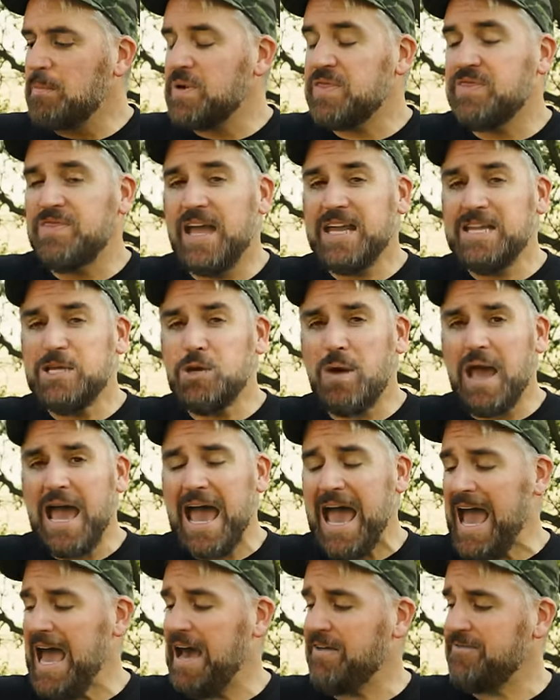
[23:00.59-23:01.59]
But then you
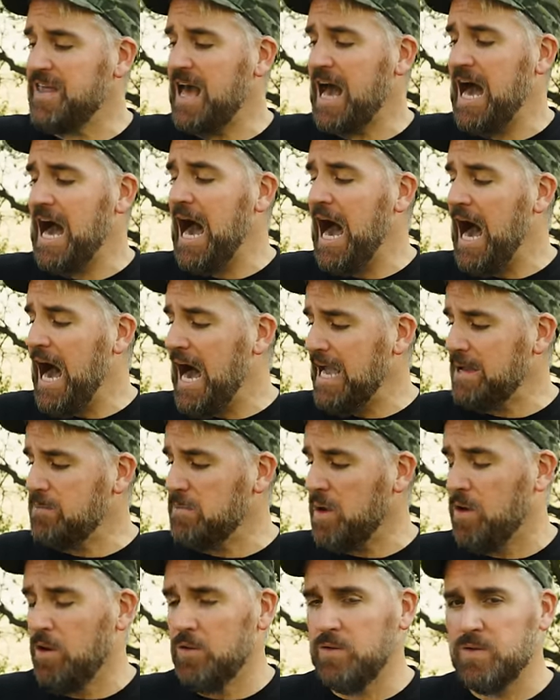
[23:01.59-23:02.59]
have that high
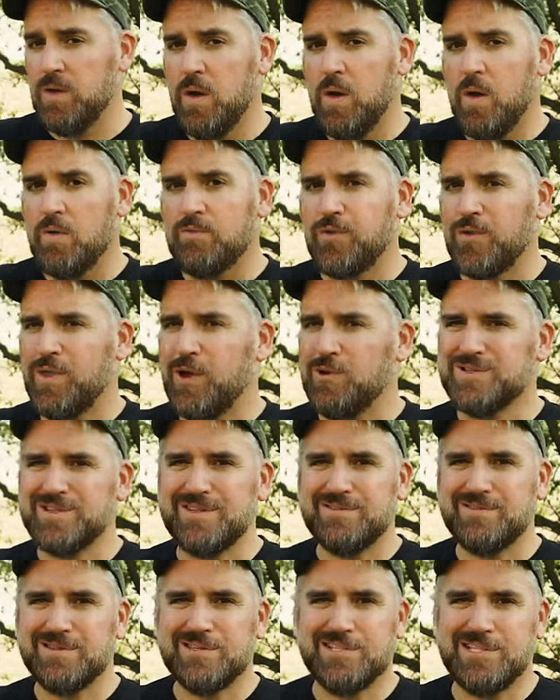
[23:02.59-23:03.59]
mode for
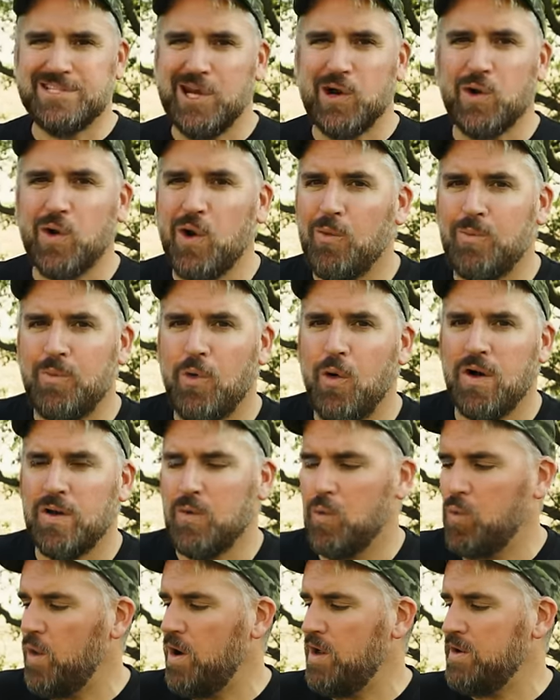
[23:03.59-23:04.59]
those
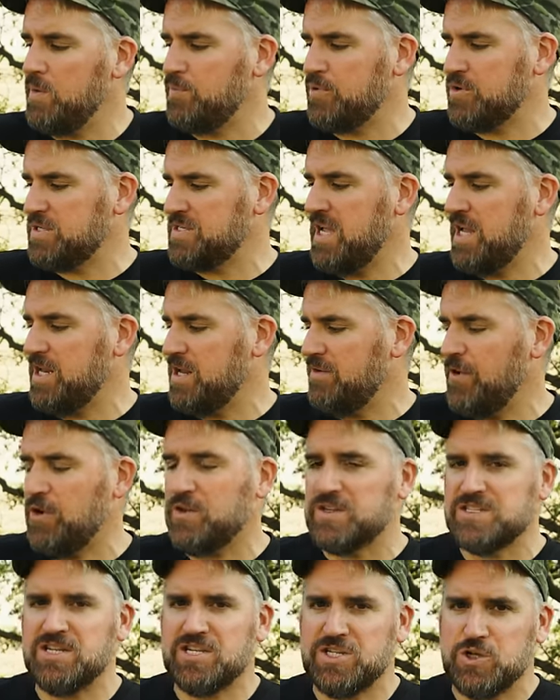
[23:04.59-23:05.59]
0.1% of
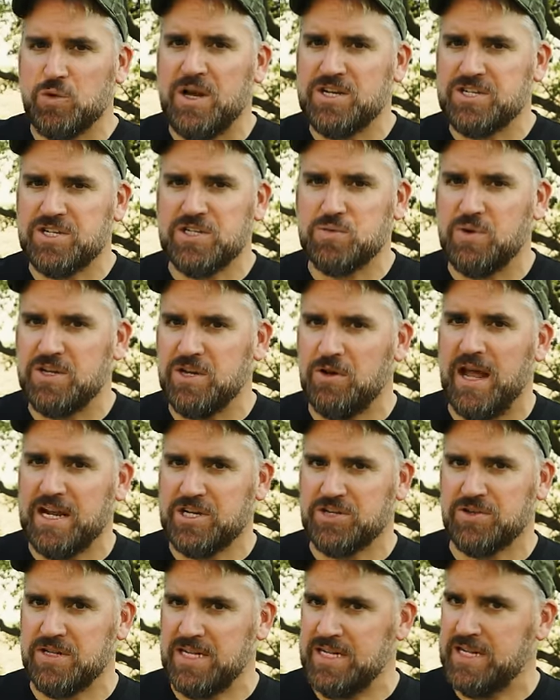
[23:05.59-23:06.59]
all the situations when you
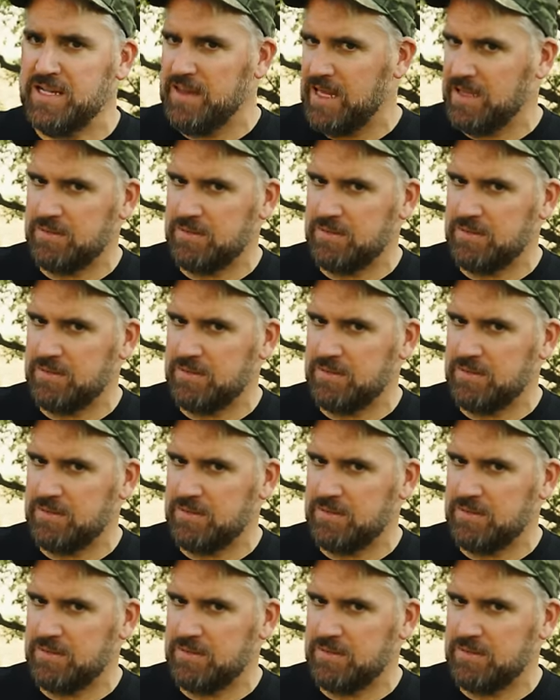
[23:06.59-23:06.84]
actually need it.